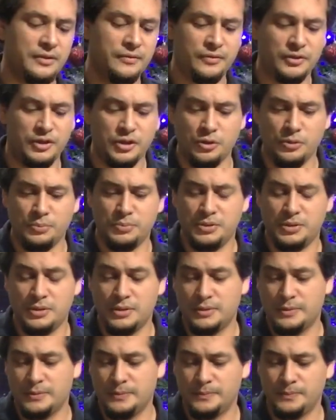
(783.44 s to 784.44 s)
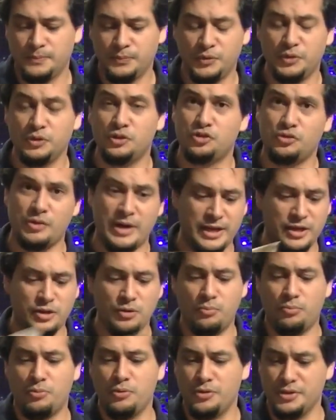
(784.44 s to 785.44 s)
of cubes to track
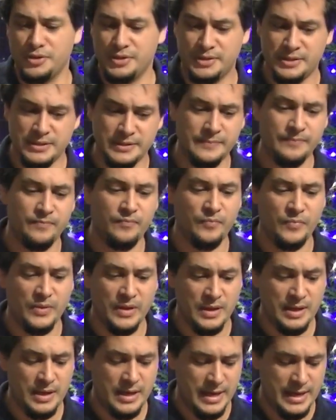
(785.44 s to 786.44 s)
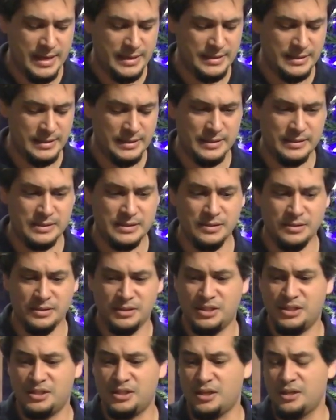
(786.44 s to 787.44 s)
your points and it is not
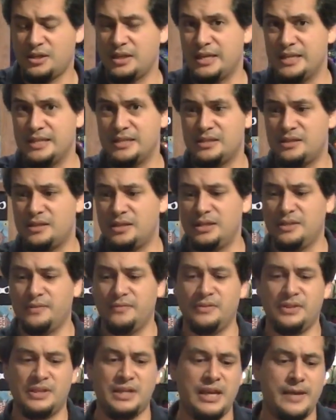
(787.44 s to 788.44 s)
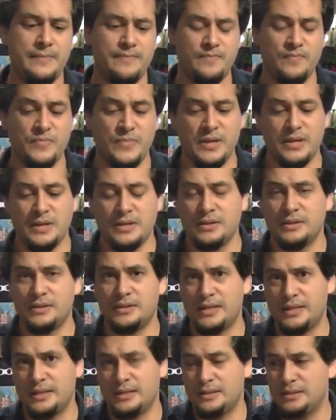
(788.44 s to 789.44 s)
stuck inside of the game,
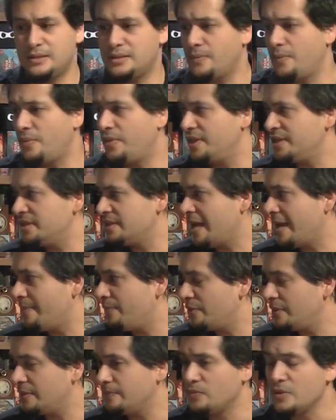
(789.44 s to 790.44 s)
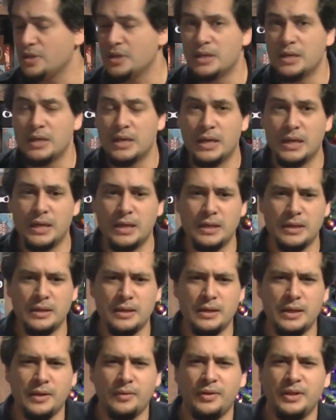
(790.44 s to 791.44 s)
then some things happen.
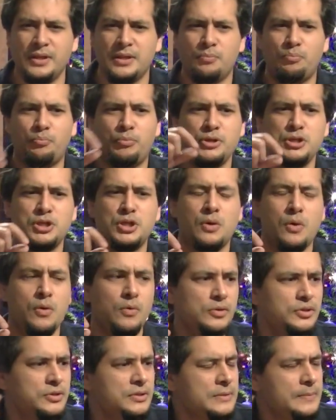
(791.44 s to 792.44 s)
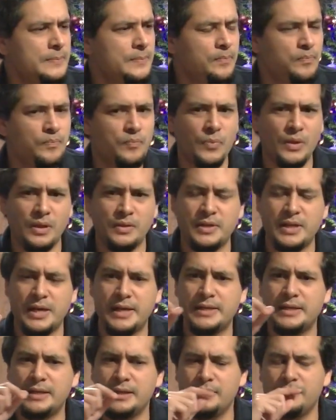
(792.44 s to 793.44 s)
I think the punch holes, the
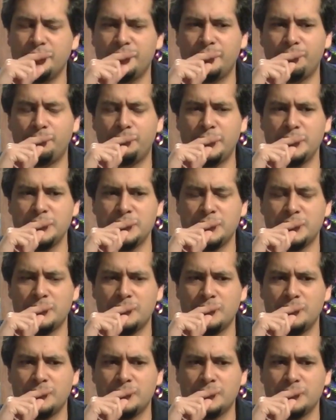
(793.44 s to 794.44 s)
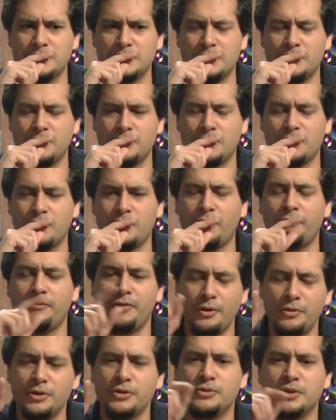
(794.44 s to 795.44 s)
idea with the punch holes, or a
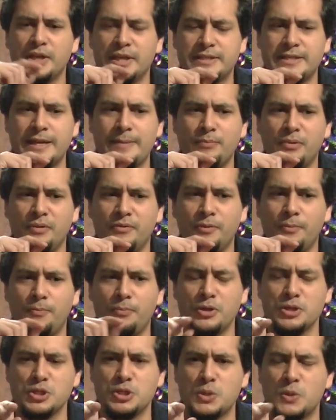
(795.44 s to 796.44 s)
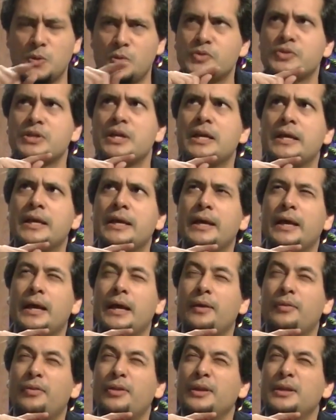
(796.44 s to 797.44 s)
very good example of the punch holes,
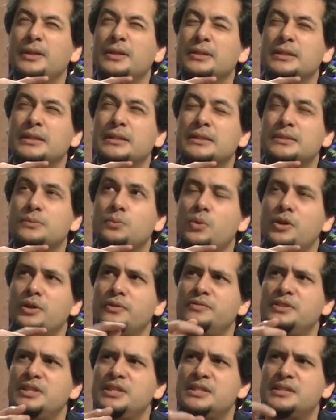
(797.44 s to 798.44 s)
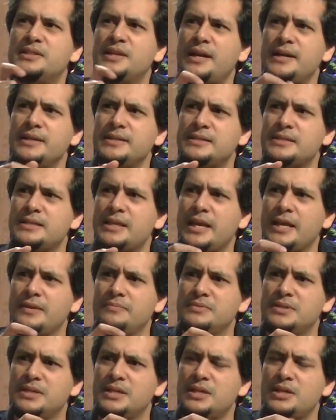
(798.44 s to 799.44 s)
I think it's one of these dice
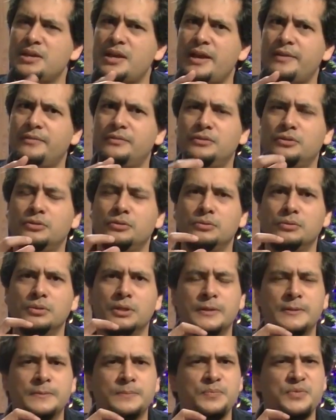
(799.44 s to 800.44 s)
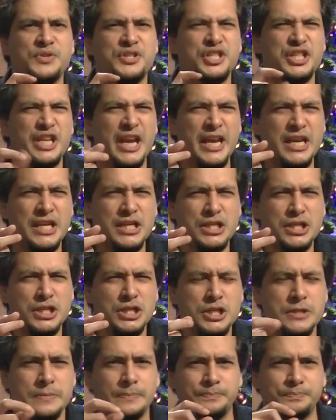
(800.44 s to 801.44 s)
games that you have to
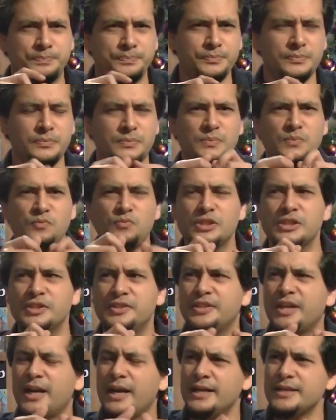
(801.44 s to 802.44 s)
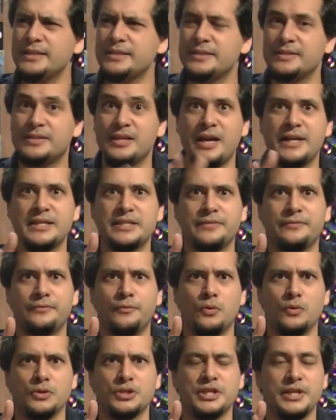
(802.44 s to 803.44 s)
change. Dice
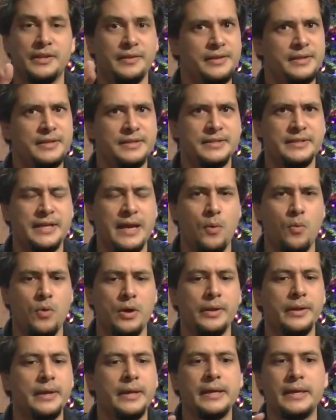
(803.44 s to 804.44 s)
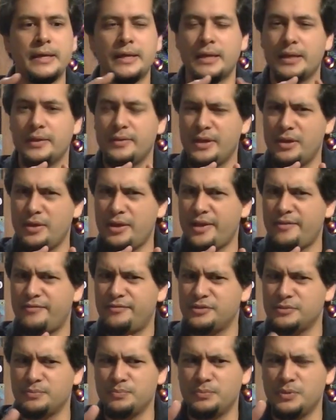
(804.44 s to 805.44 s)
Forge, I think it's that one. There you have
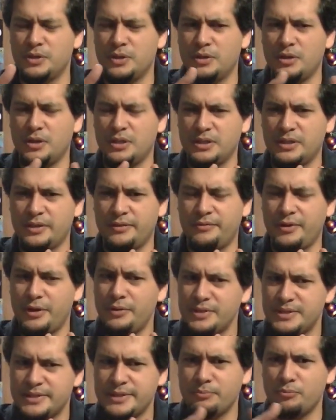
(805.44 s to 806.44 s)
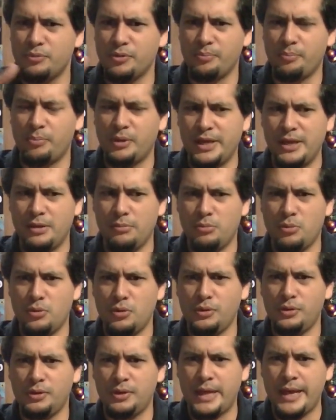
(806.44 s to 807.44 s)
a very simple player
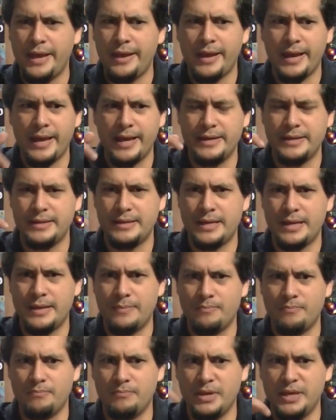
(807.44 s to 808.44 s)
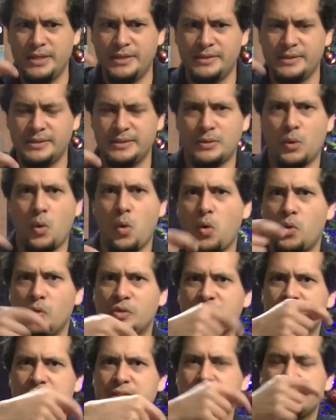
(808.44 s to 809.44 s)
board, and they make these
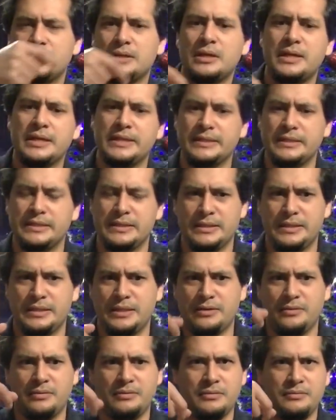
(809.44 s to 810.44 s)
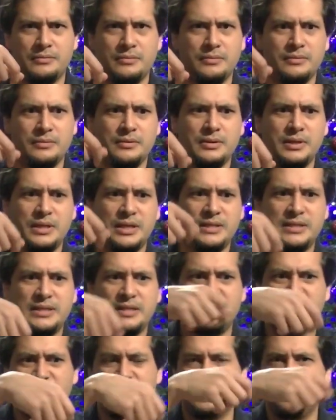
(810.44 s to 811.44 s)
holes inside, so it's
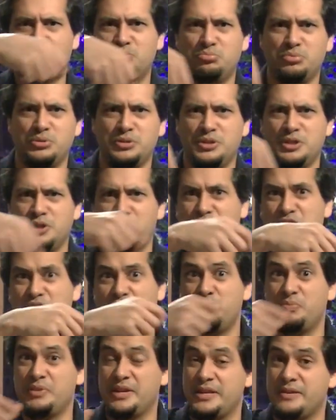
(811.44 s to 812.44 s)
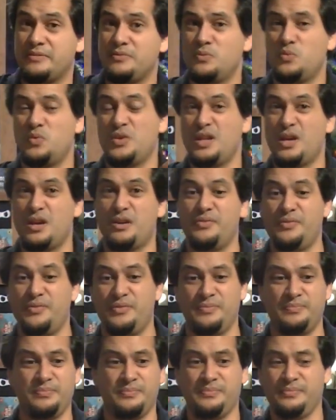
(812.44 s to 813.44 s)
easy to put your cube in without,
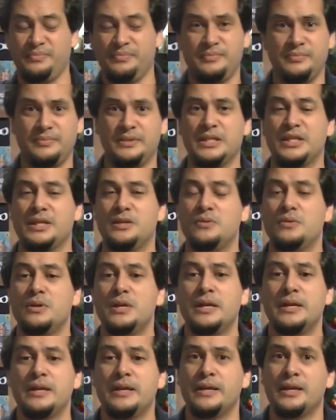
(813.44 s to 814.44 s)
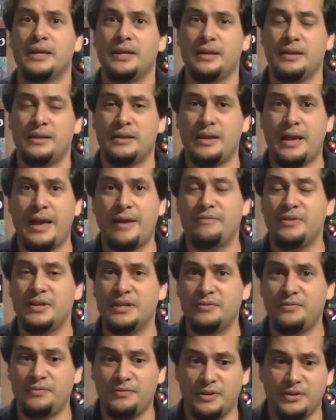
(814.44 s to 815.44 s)
you know,
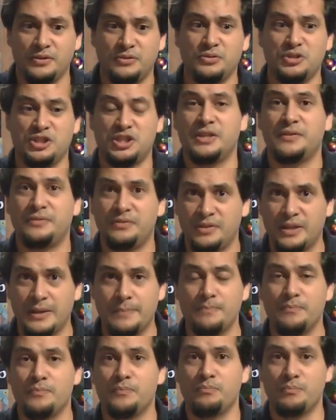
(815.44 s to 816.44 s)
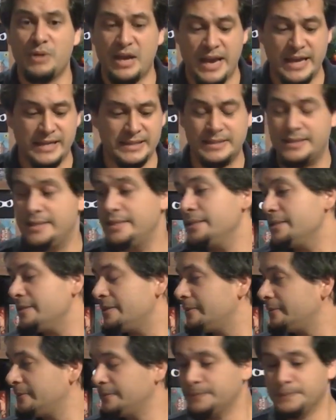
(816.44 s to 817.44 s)
having fear to shift them by accident.
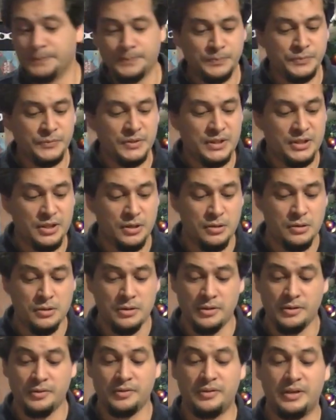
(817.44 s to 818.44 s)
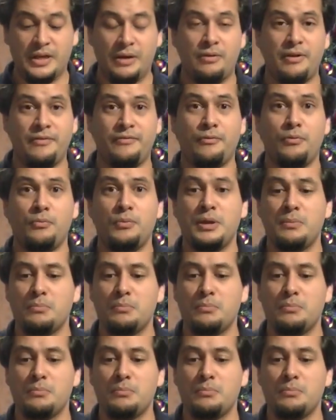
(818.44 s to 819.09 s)
So, Terraforming